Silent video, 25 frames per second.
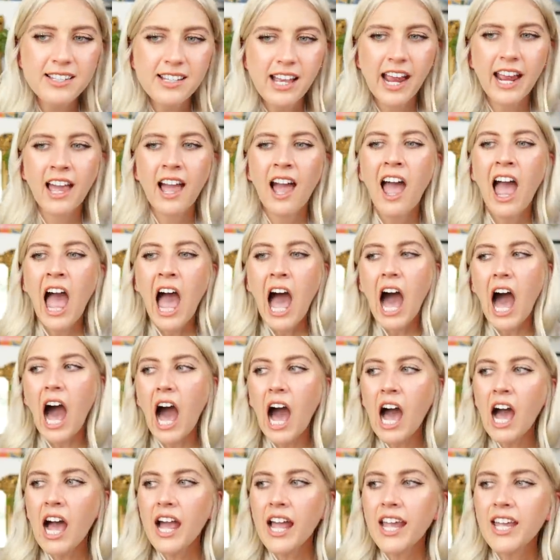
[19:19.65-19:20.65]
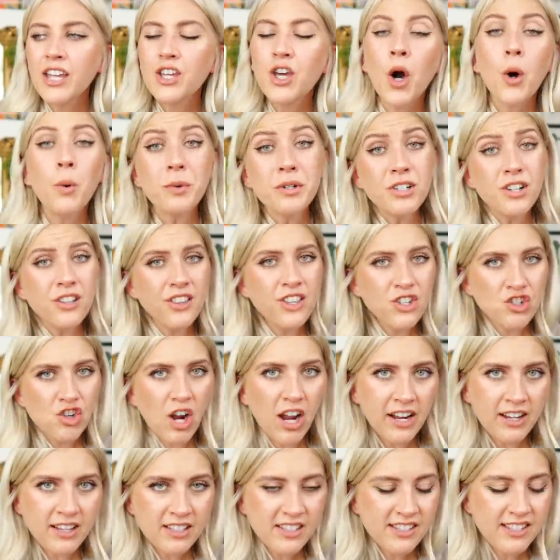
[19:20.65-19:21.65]
Like, I go into the
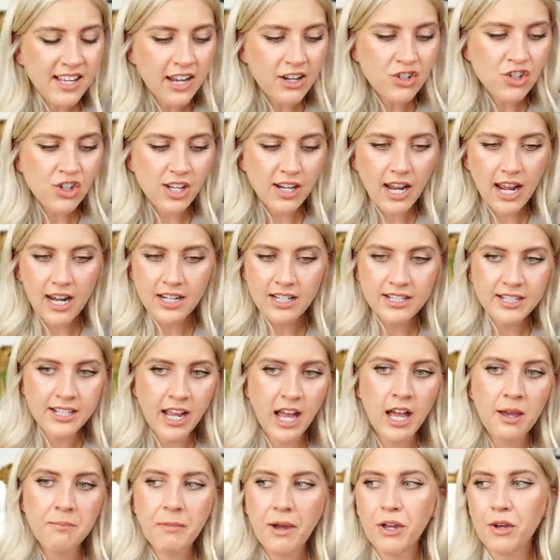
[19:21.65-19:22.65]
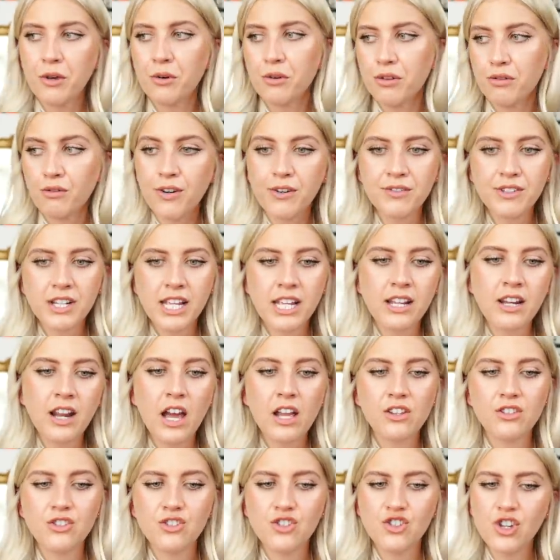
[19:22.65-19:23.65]
jacket section anytime I go
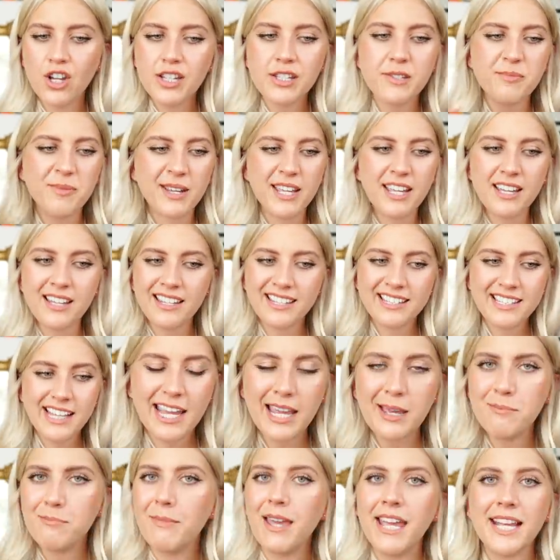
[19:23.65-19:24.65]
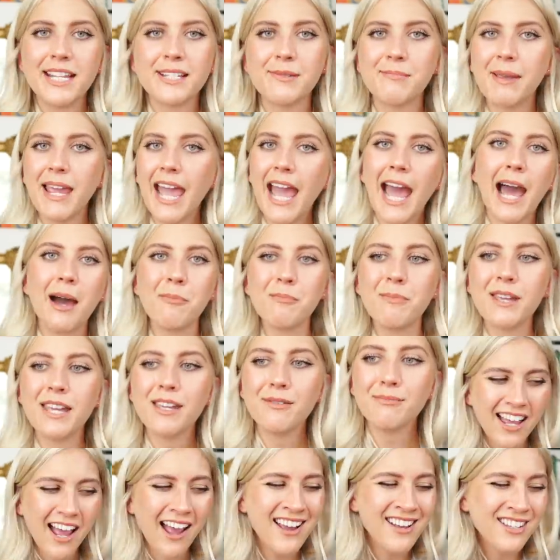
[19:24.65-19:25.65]
thrifting just because it makes me
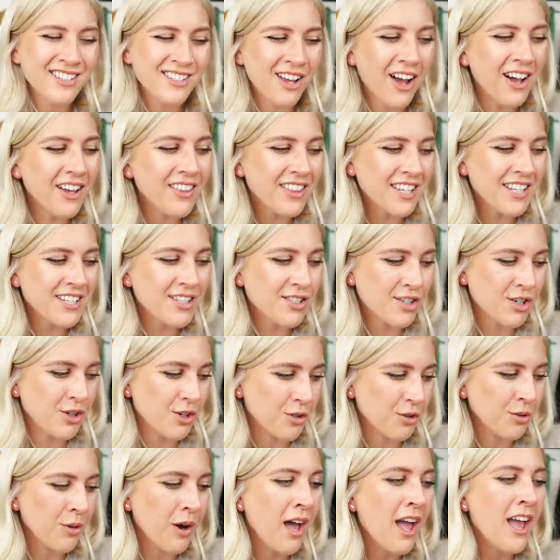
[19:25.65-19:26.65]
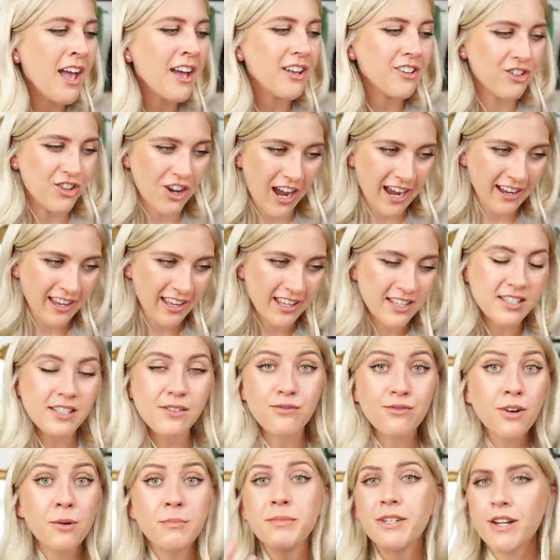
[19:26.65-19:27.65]
happy. I saw these two jackets
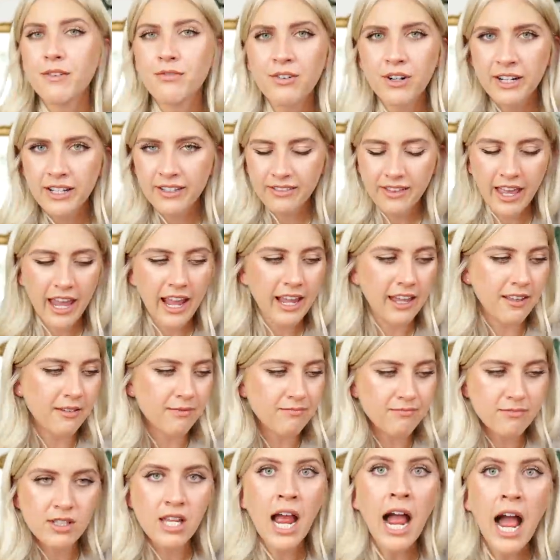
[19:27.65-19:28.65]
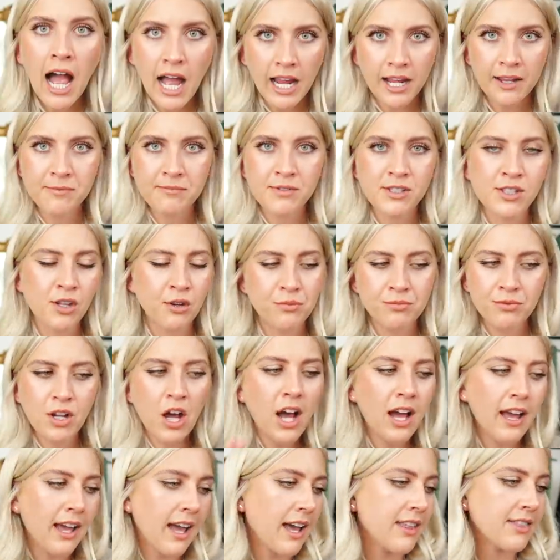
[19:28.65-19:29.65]
from different times, so
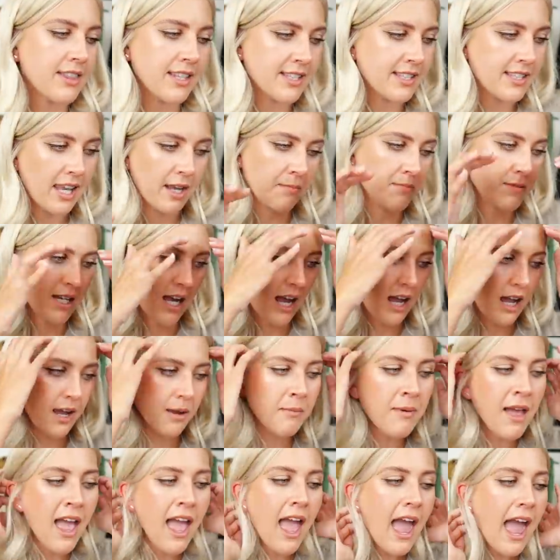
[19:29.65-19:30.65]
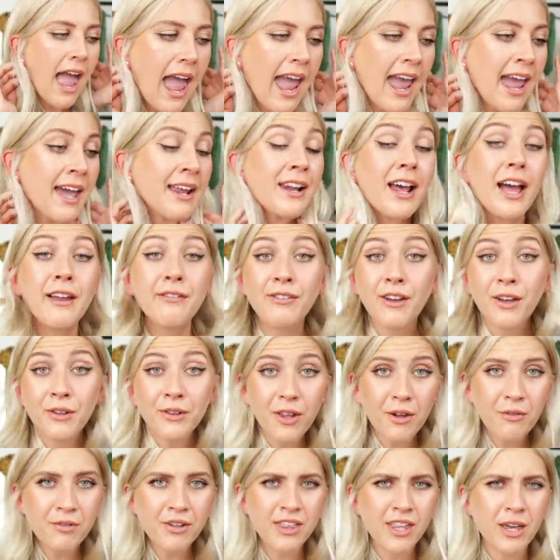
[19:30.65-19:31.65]
not at the same time, and I fell in
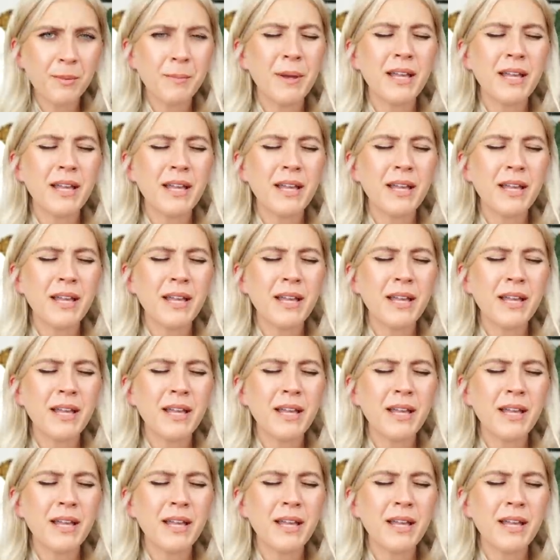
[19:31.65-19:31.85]
love with them.